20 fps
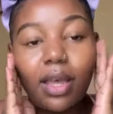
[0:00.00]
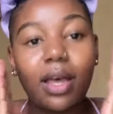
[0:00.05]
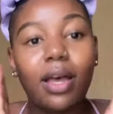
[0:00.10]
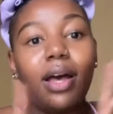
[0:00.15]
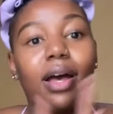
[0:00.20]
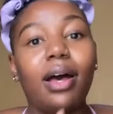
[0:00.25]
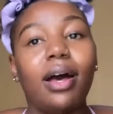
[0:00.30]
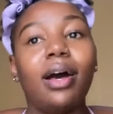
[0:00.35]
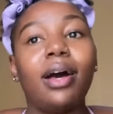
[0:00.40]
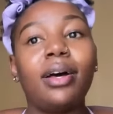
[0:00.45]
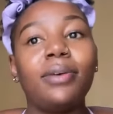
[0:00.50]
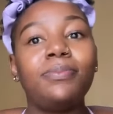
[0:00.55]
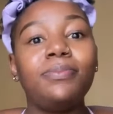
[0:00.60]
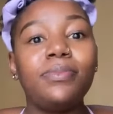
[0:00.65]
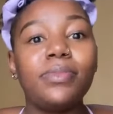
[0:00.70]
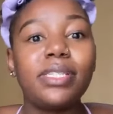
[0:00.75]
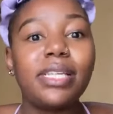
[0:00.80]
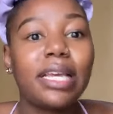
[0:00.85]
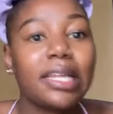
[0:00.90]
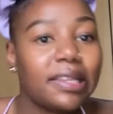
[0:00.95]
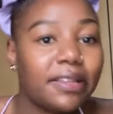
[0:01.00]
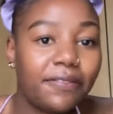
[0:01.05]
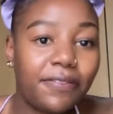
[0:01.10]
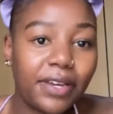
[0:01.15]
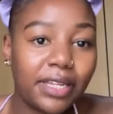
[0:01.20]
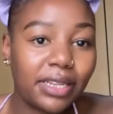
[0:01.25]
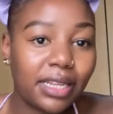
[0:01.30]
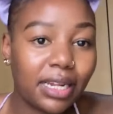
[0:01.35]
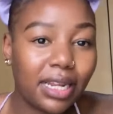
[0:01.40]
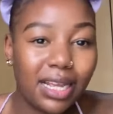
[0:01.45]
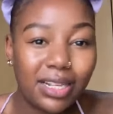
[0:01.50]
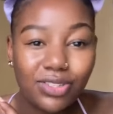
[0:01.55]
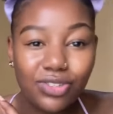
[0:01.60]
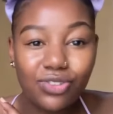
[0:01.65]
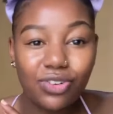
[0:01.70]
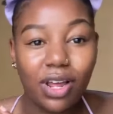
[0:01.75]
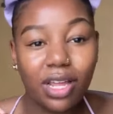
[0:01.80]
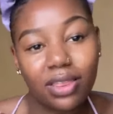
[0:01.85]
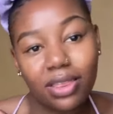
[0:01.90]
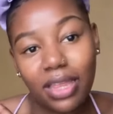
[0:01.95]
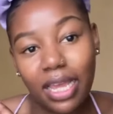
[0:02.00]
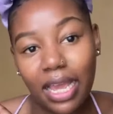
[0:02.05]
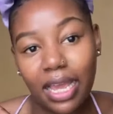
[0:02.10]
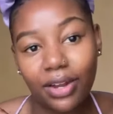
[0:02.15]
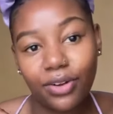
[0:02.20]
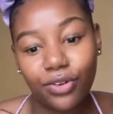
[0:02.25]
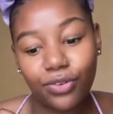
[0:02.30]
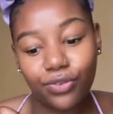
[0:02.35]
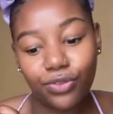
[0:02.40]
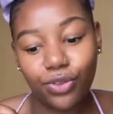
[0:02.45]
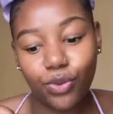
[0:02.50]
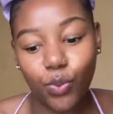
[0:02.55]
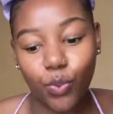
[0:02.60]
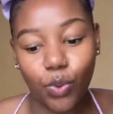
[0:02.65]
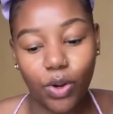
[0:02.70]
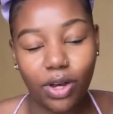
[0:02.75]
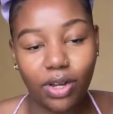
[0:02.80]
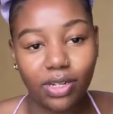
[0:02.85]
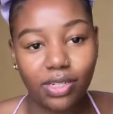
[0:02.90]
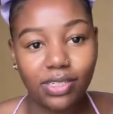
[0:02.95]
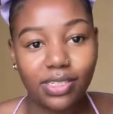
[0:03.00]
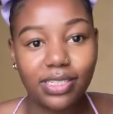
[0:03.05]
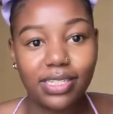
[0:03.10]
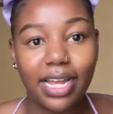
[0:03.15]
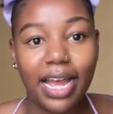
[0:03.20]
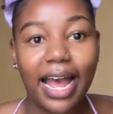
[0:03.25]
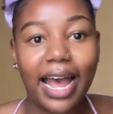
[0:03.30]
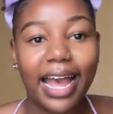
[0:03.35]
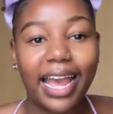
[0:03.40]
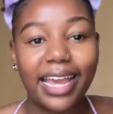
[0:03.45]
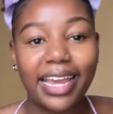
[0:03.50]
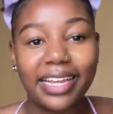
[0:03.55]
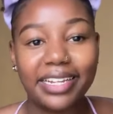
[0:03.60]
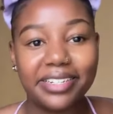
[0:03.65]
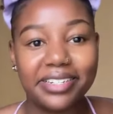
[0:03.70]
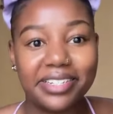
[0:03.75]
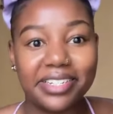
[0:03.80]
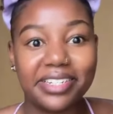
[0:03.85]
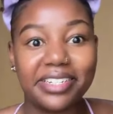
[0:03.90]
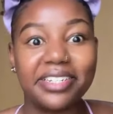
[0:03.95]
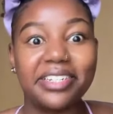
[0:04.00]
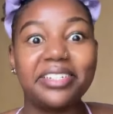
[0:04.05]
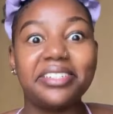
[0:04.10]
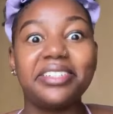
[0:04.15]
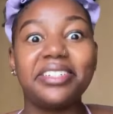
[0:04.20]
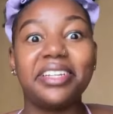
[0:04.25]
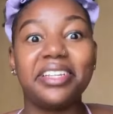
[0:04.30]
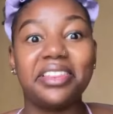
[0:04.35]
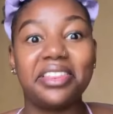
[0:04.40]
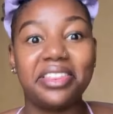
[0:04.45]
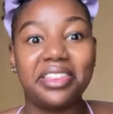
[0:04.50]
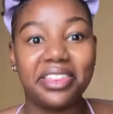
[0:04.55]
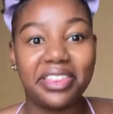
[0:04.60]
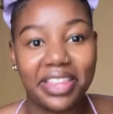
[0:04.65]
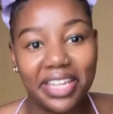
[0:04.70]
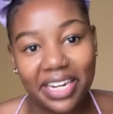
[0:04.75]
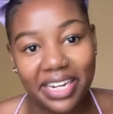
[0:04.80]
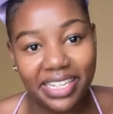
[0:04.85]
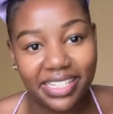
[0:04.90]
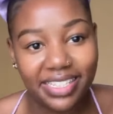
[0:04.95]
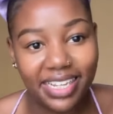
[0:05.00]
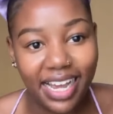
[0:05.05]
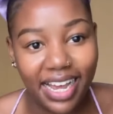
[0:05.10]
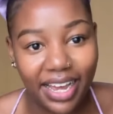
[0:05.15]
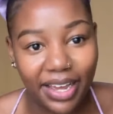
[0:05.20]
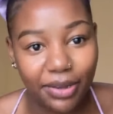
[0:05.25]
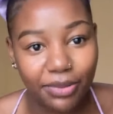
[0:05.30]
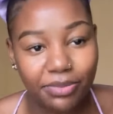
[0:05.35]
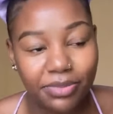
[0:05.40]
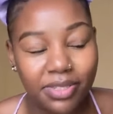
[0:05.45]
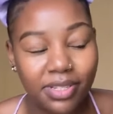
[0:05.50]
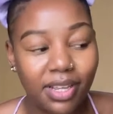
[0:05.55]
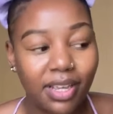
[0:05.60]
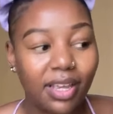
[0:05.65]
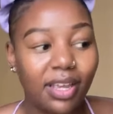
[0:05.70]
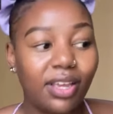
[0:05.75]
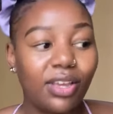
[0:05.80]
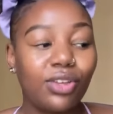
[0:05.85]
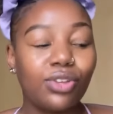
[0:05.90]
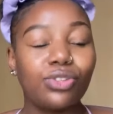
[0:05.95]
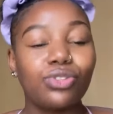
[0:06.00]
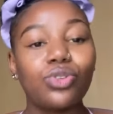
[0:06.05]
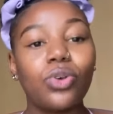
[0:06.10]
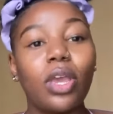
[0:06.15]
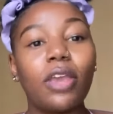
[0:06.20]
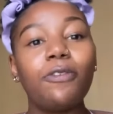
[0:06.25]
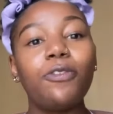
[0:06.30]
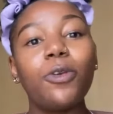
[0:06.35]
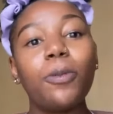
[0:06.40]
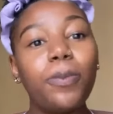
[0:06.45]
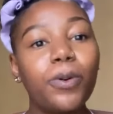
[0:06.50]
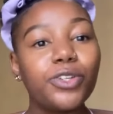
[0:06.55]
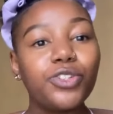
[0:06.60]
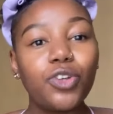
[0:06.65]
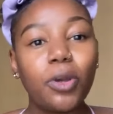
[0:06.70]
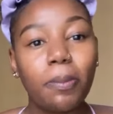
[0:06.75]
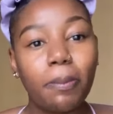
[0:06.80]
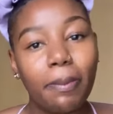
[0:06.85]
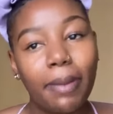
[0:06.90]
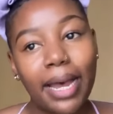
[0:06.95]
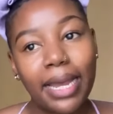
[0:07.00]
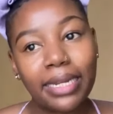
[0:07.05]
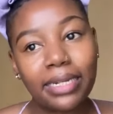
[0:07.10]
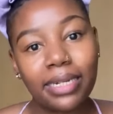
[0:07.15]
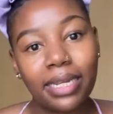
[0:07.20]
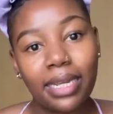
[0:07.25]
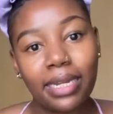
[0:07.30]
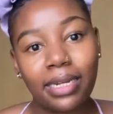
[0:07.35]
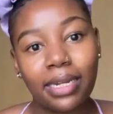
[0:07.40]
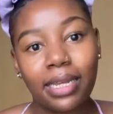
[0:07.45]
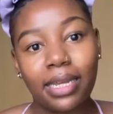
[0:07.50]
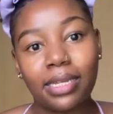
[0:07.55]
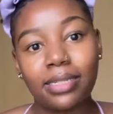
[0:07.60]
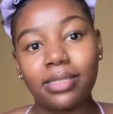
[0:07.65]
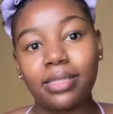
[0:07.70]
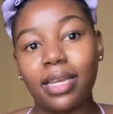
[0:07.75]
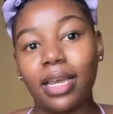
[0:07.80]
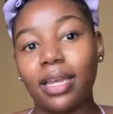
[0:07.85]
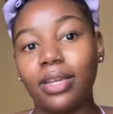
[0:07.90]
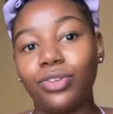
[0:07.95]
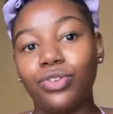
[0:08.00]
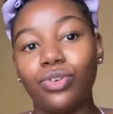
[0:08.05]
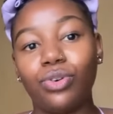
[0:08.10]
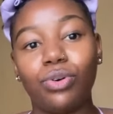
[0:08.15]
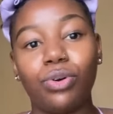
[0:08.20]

saying the fact that it's not the end of the world. I did it 3 times. So if you put your mind in it, and